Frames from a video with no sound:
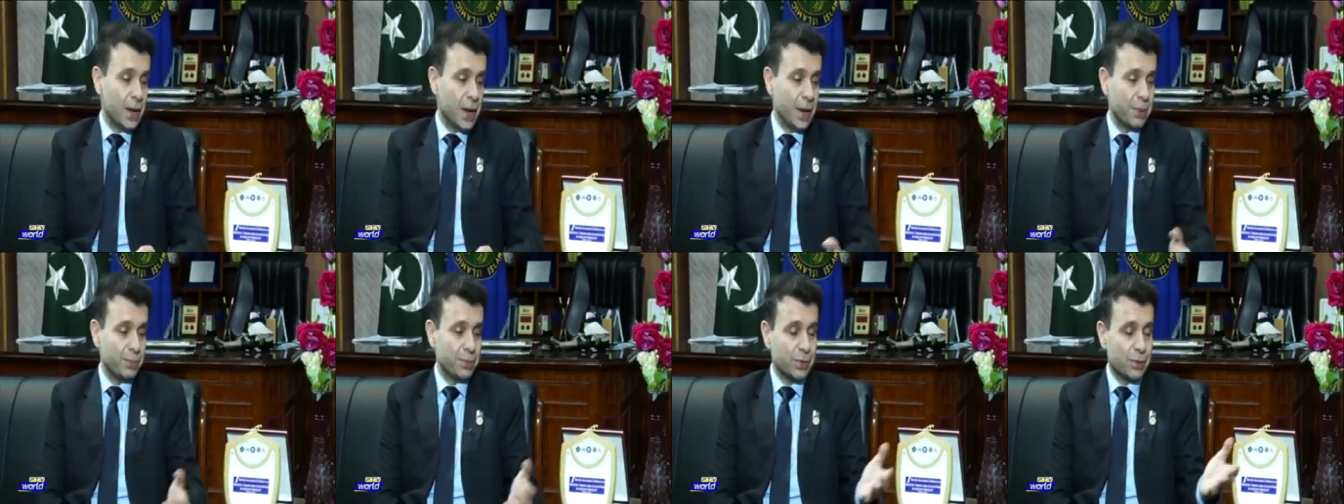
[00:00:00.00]

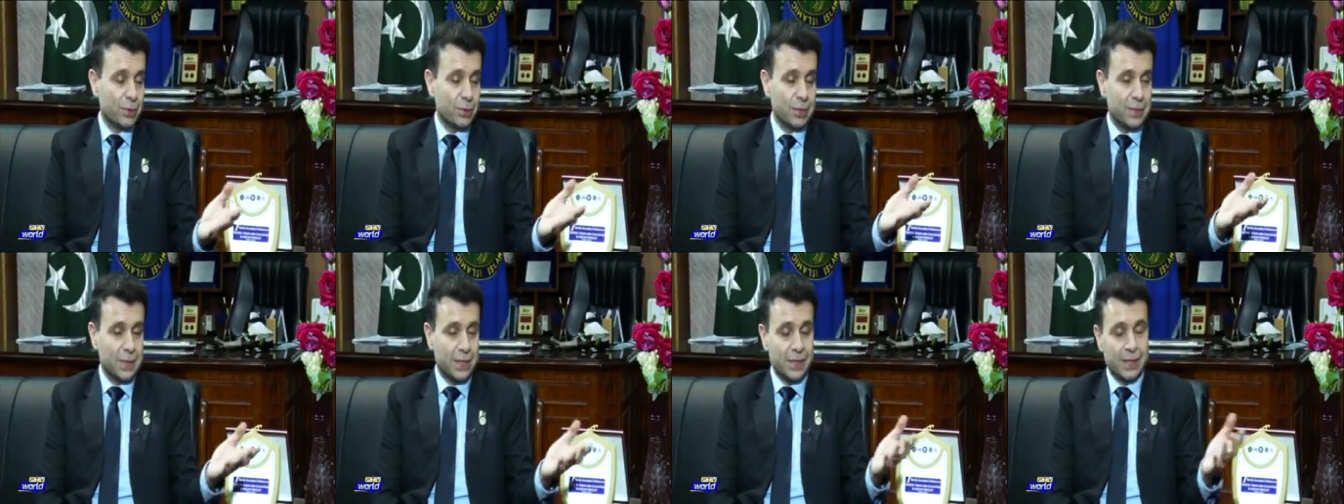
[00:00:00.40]

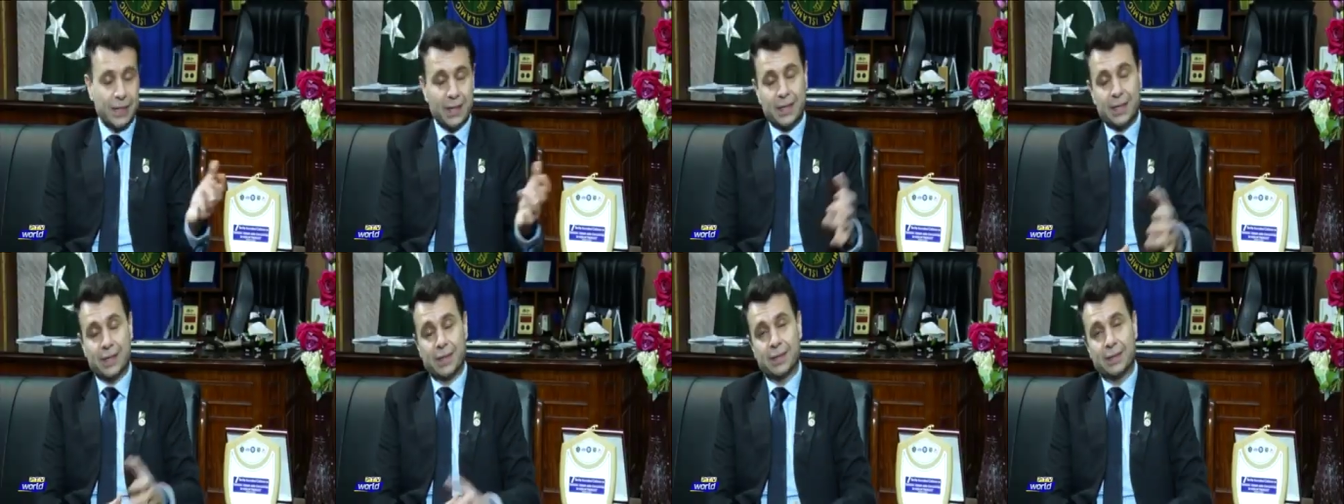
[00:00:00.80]
Absolutely
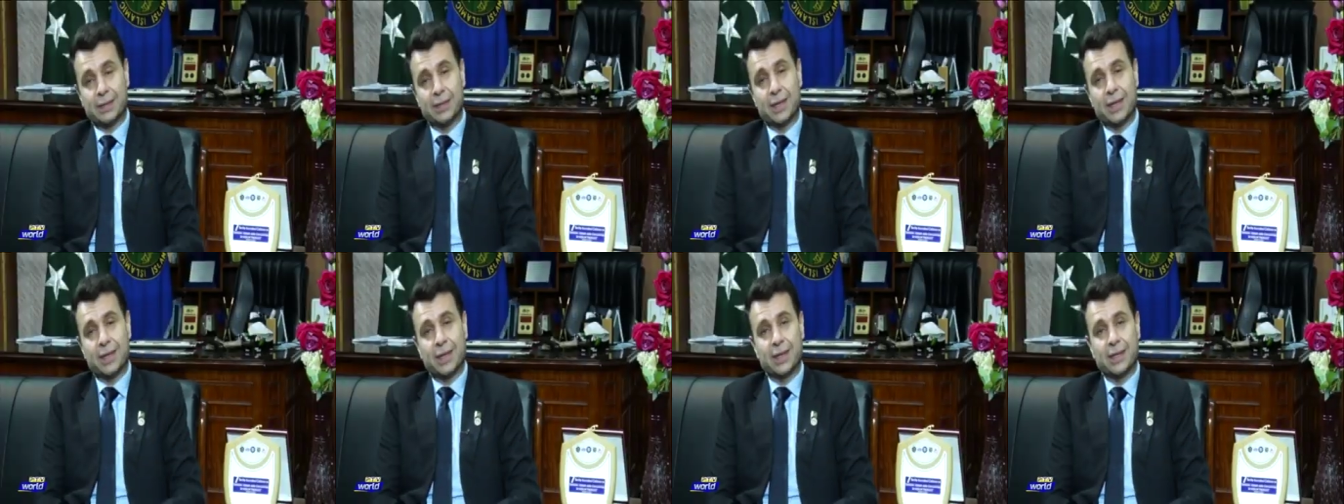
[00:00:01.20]

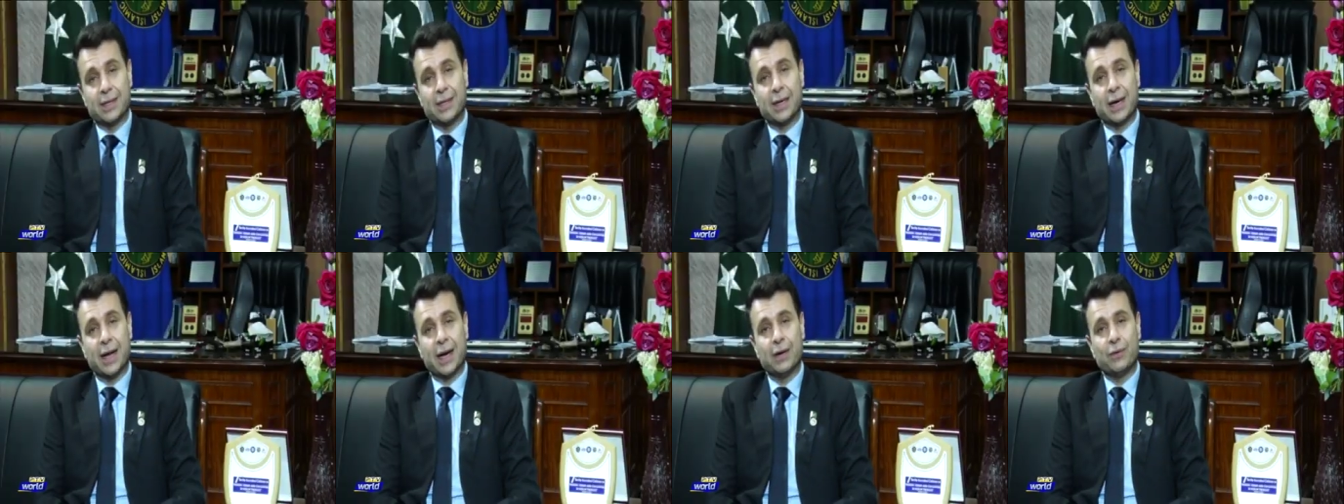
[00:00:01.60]

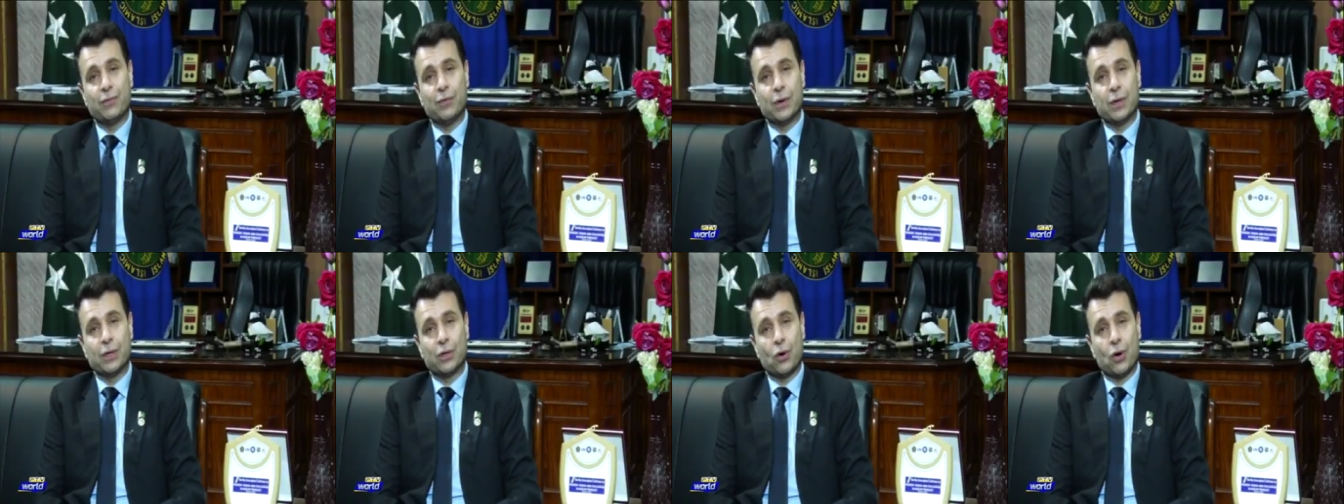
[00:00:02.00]

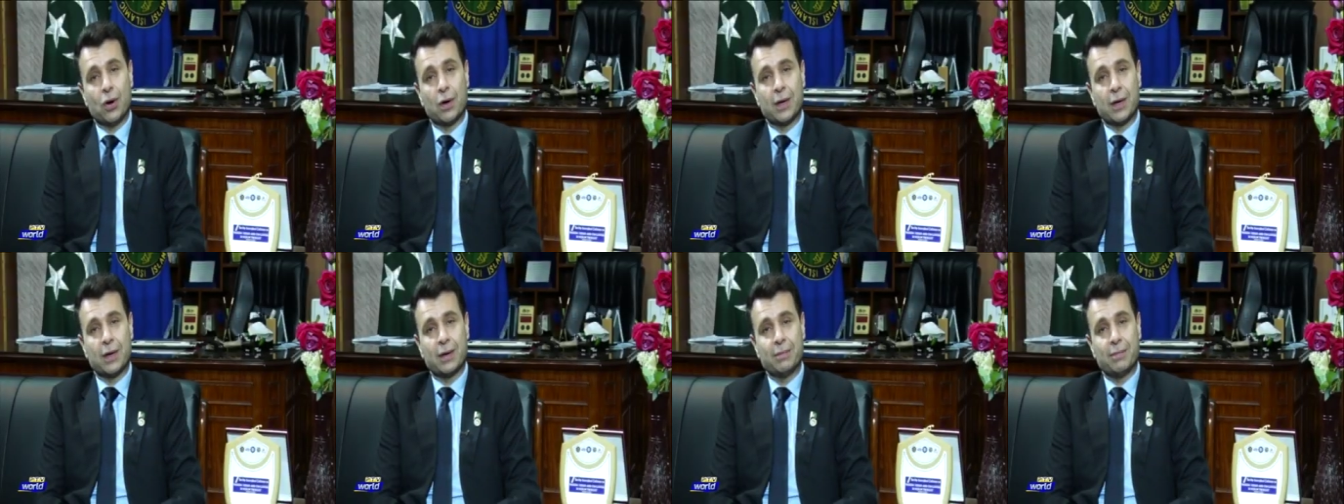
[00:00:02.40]
delightful
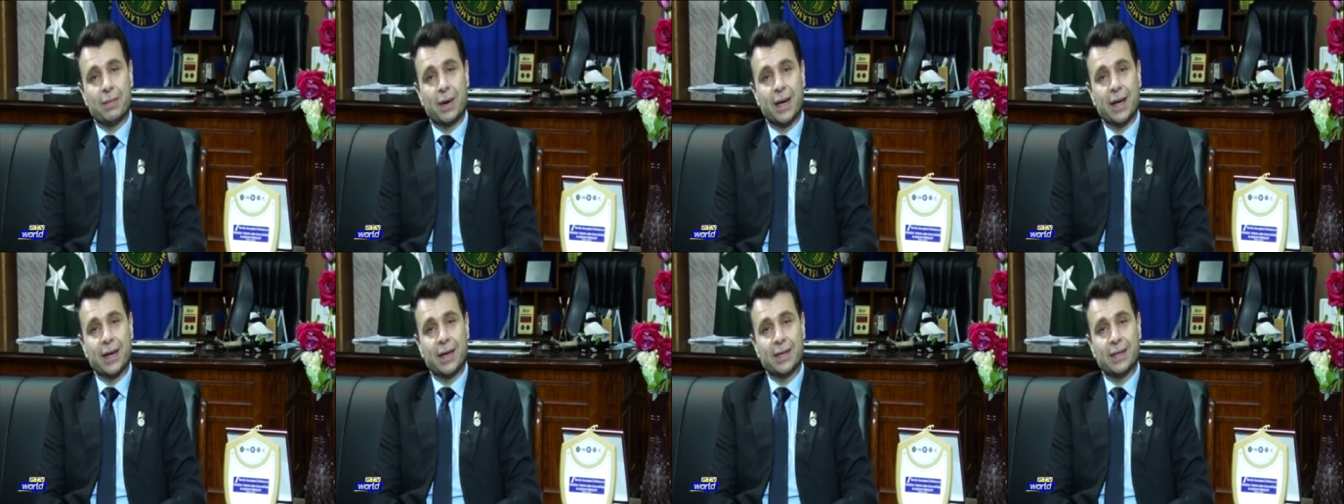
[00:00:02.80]
talk
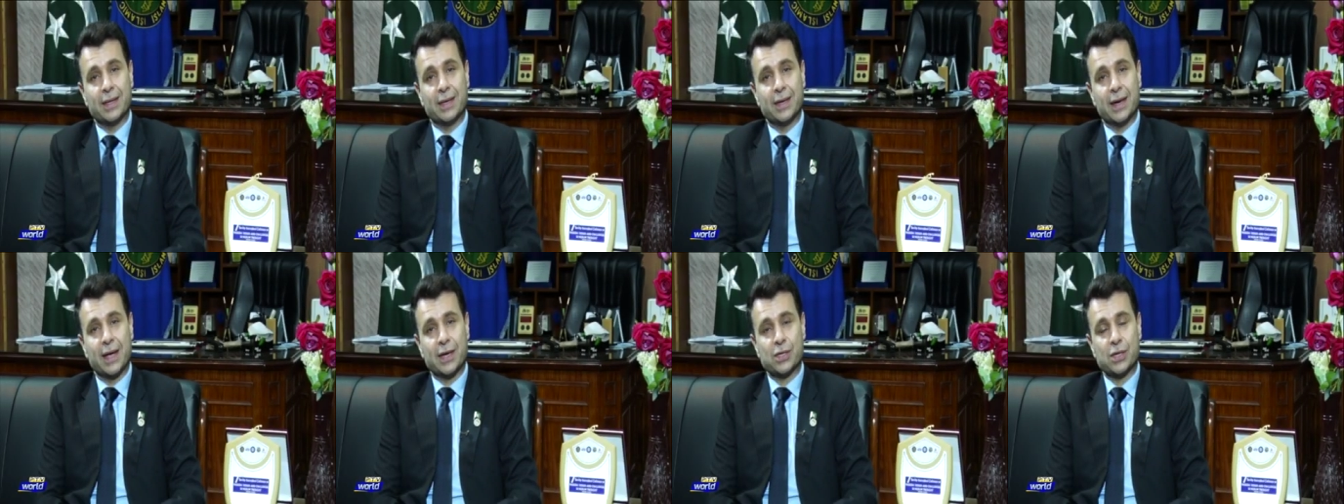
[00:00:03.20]
by the
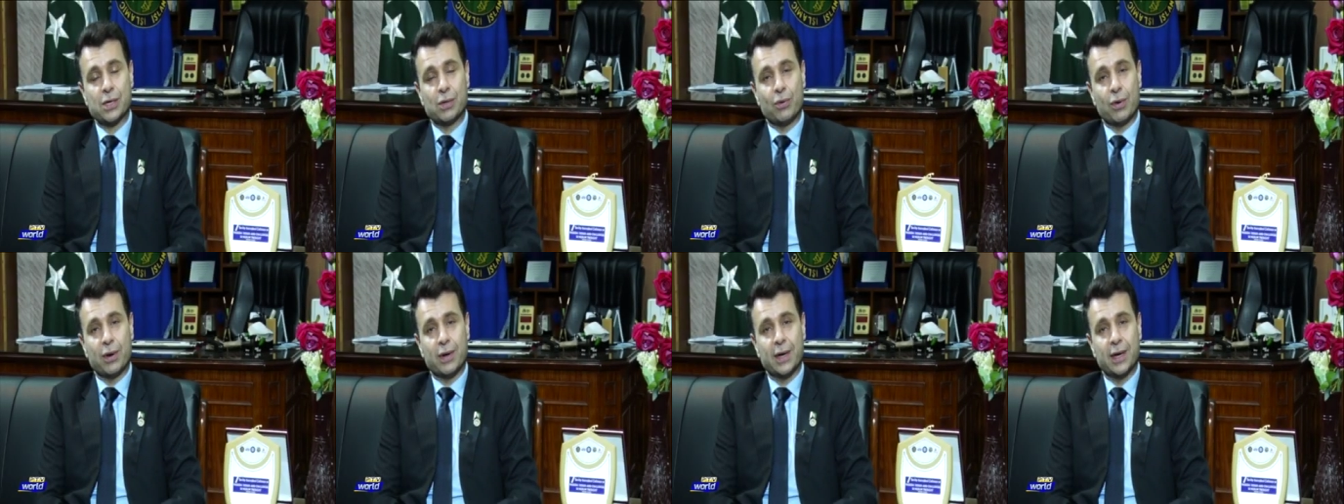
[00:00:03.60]
National
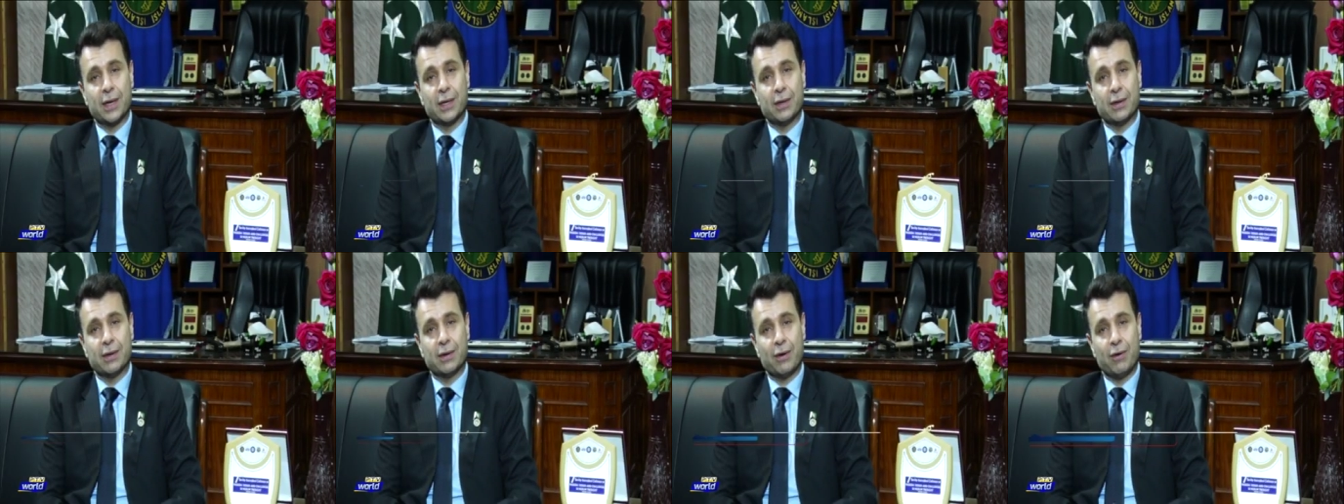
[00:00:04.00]

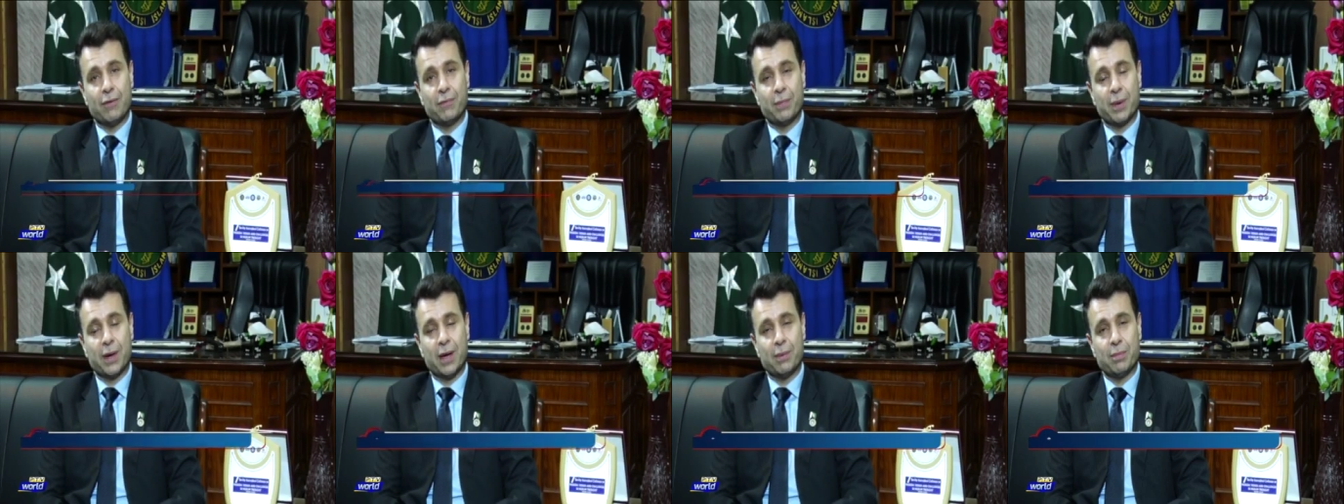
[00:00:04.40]
Coordinator of
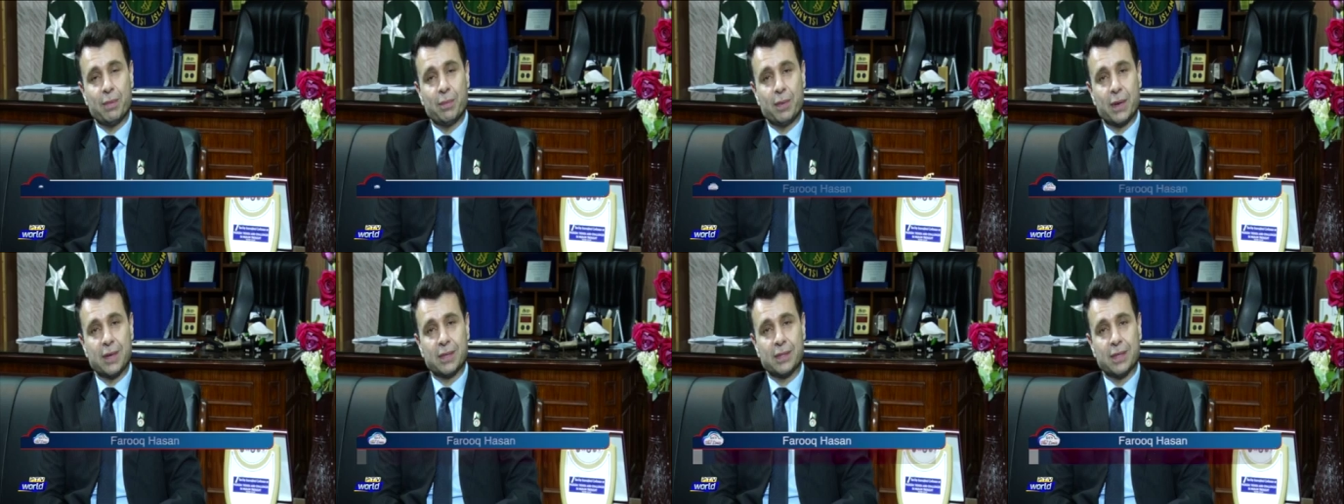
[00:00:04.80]

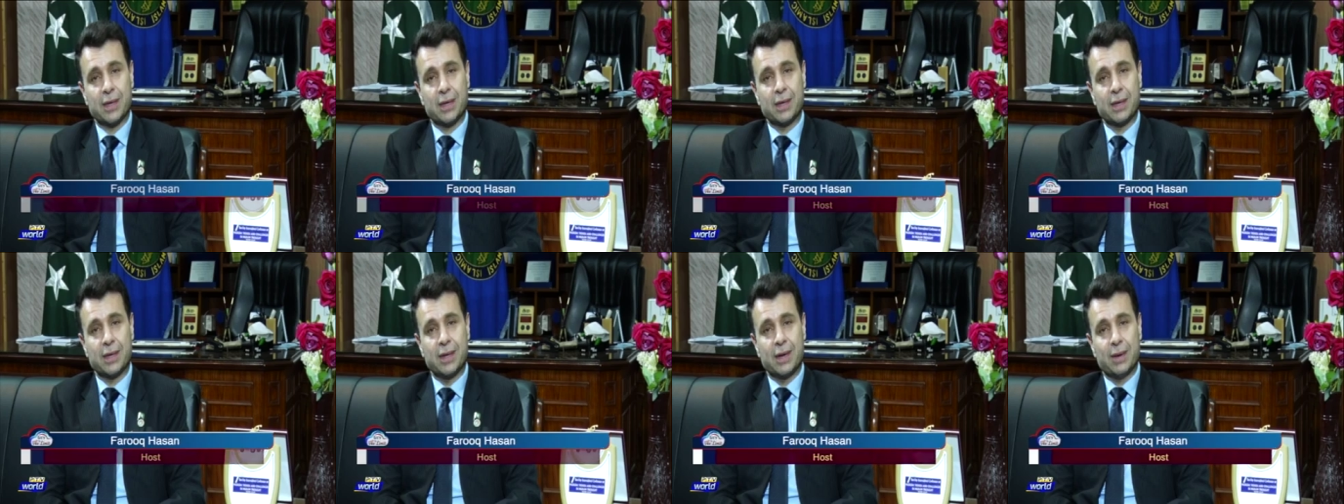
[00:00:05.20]
Paigam-e-Pakistan,